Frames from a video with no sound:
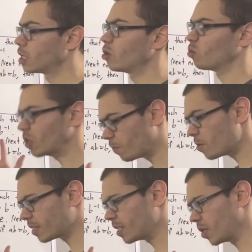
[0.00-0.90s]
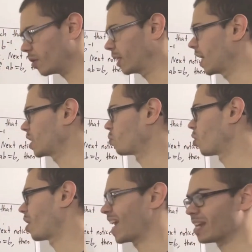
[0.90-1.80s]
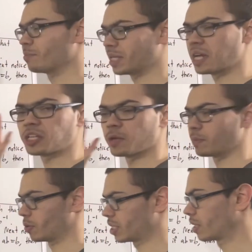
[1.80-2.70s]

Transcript: Let's first consider the case where A and B commute.